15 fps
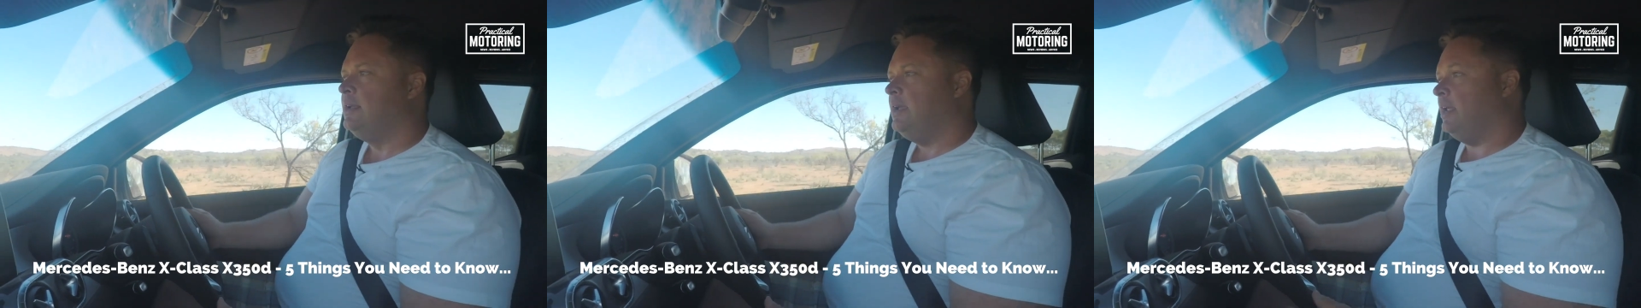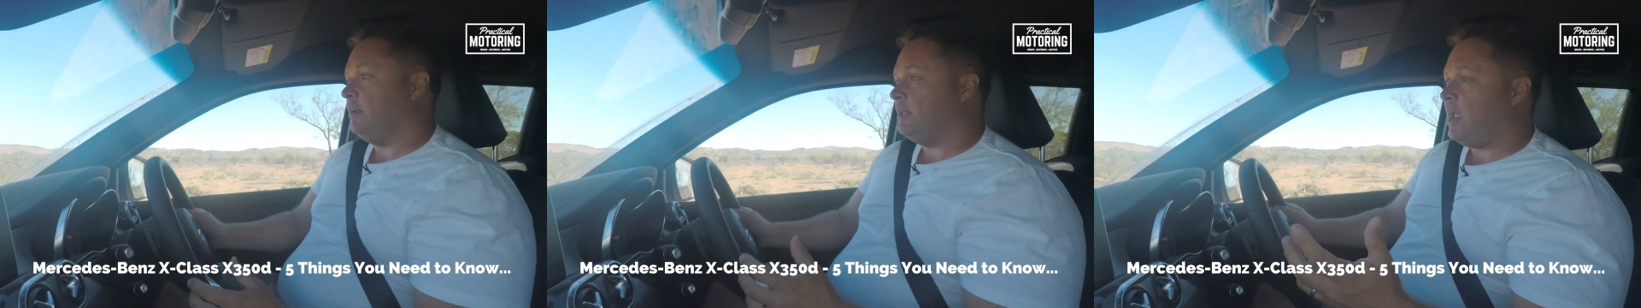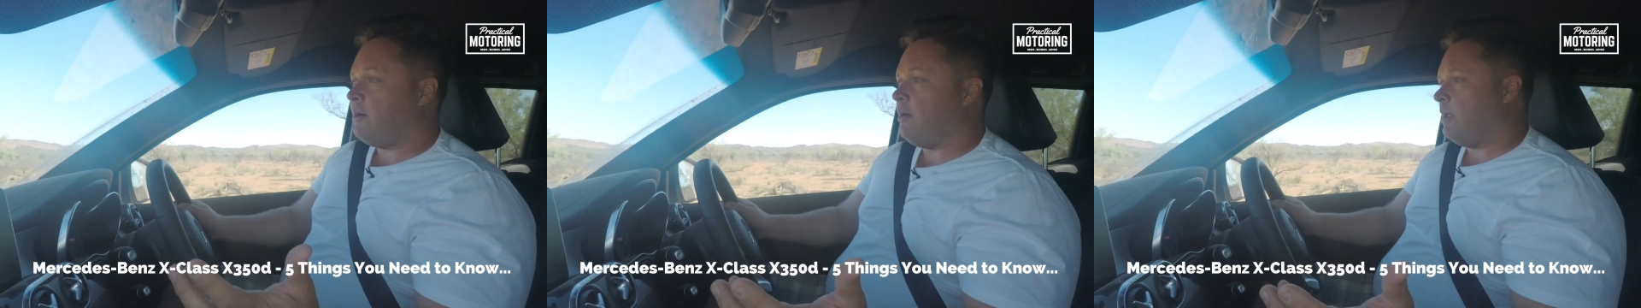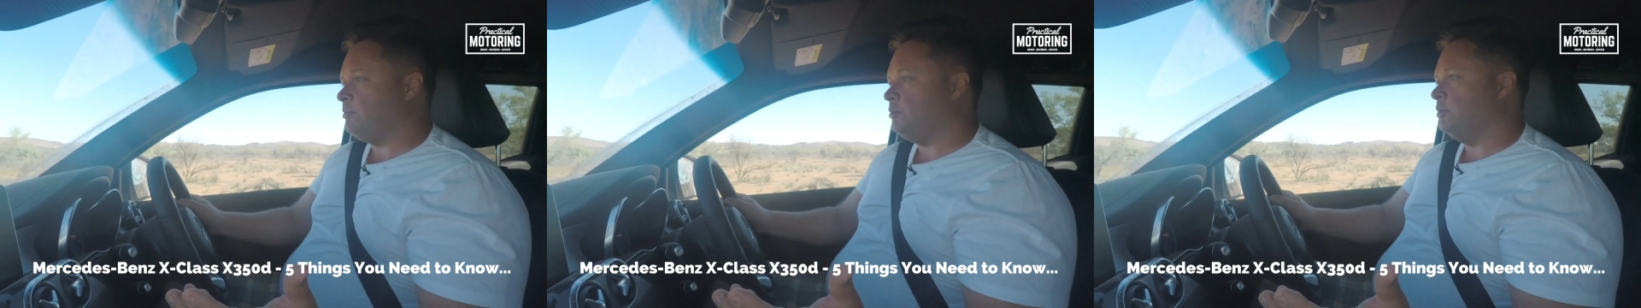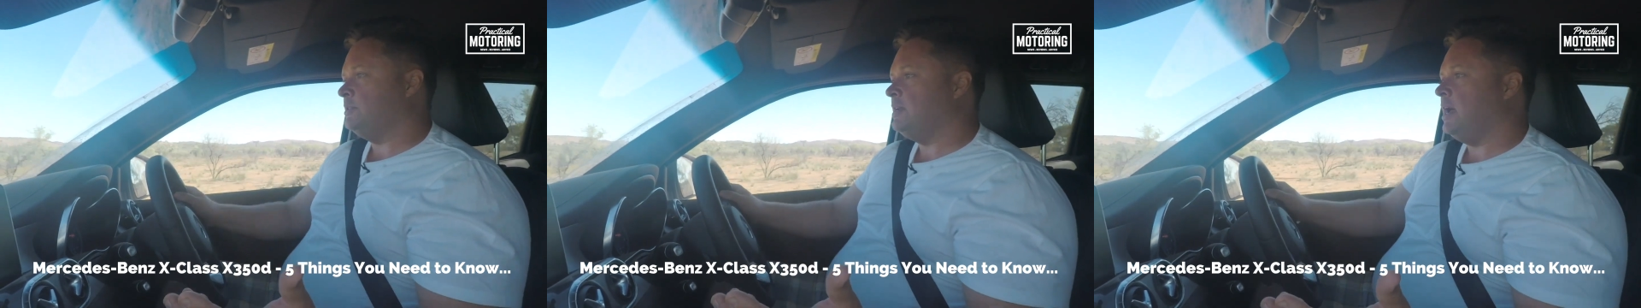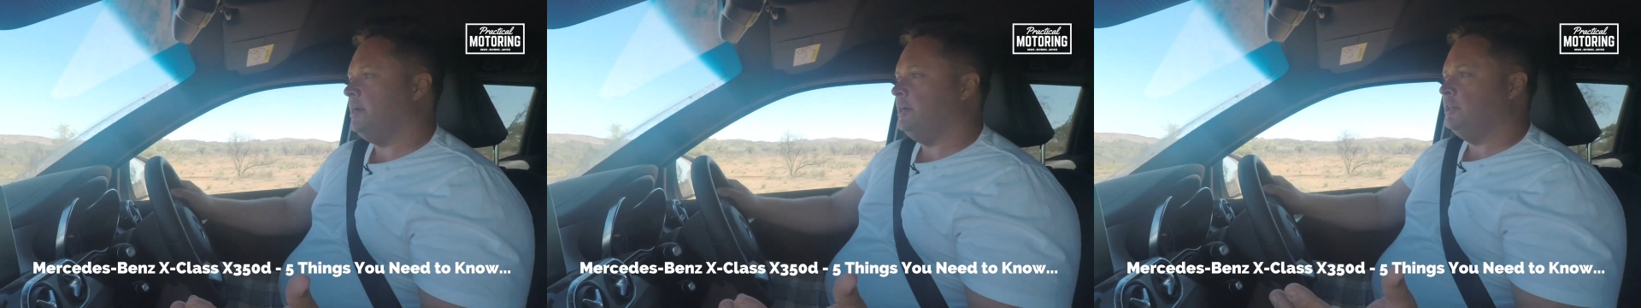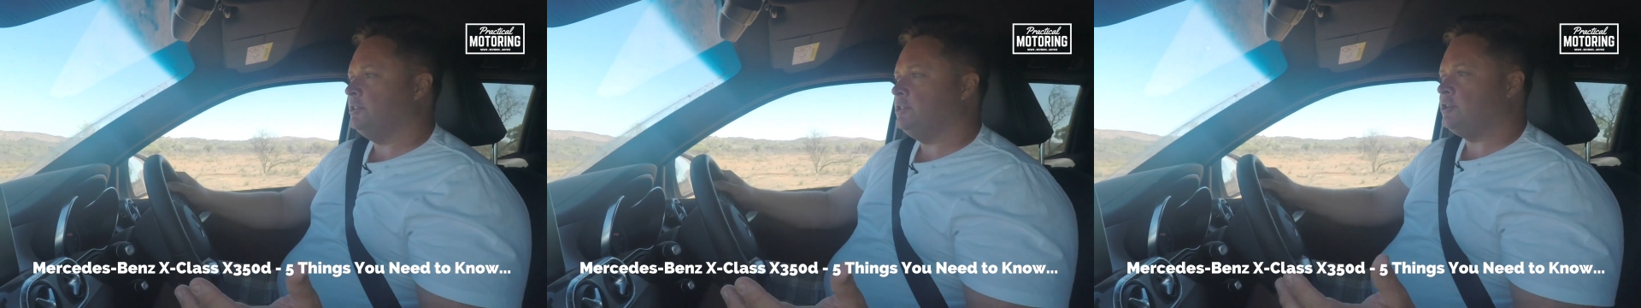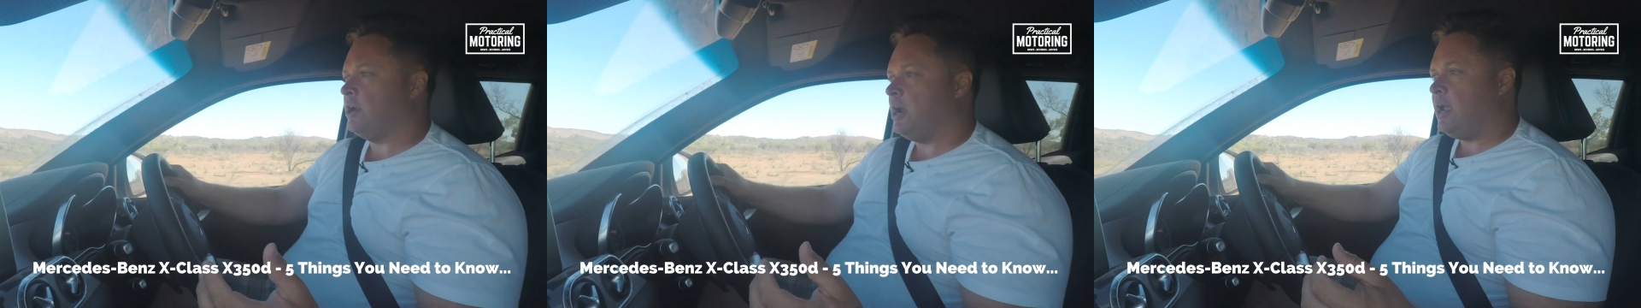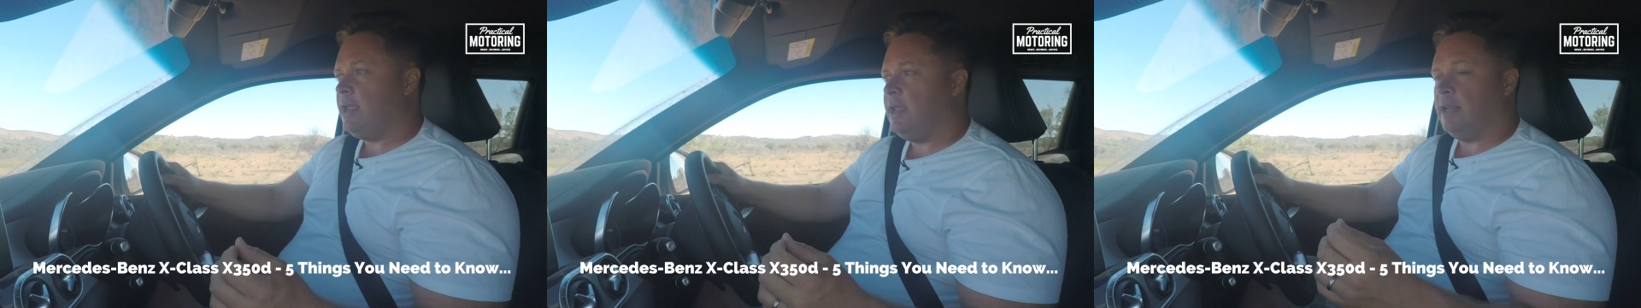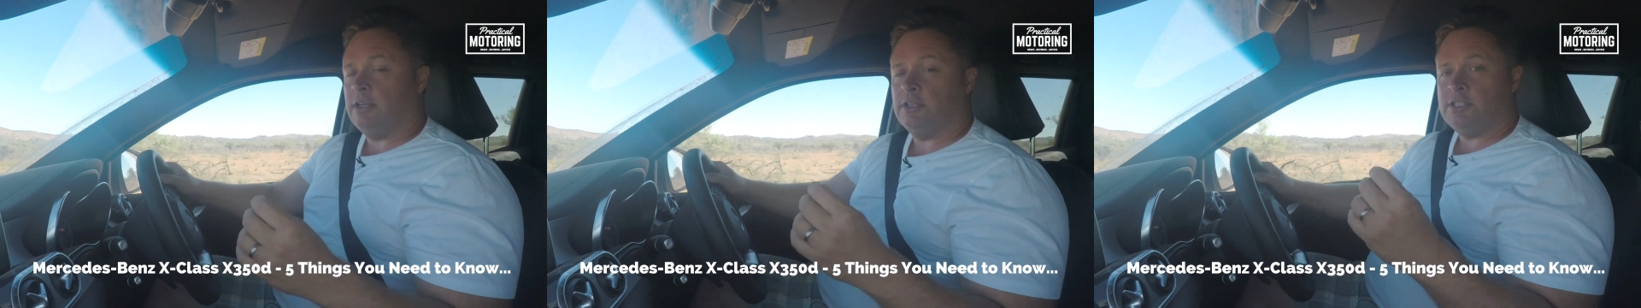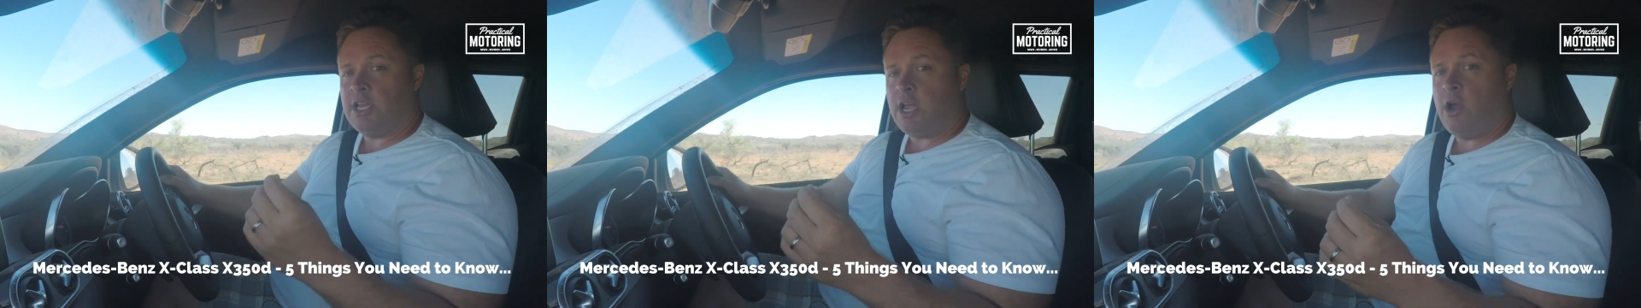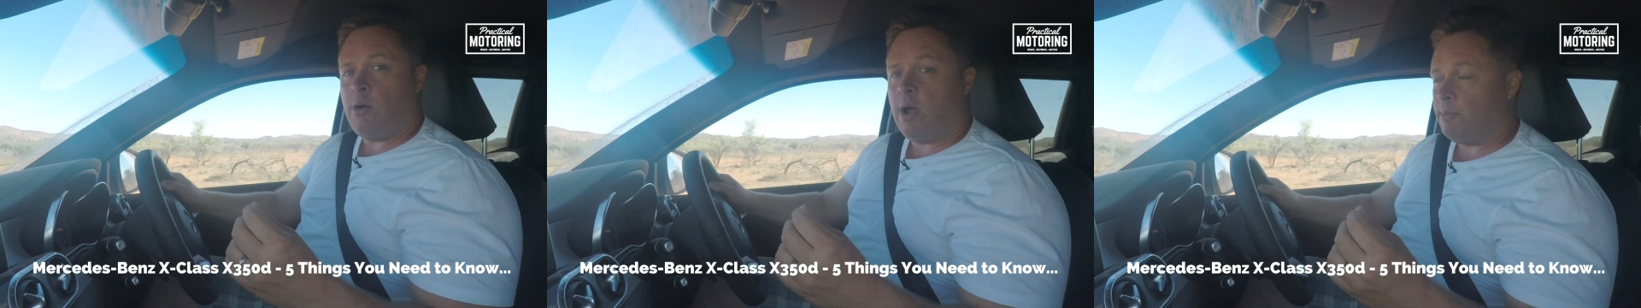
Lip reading: It'll carry up to a tonne in its tray, it'll tow